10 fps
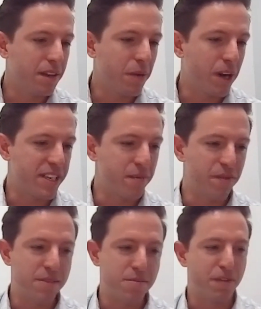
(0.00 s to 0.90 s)
He wants an
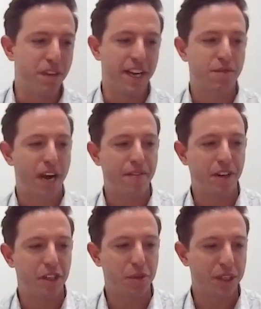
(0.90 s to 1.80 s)
investment for the next 5
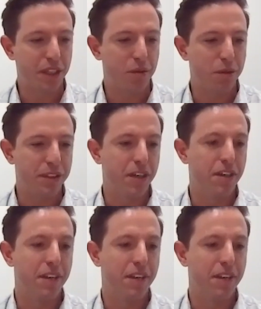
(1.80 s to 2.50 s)
years with a good return.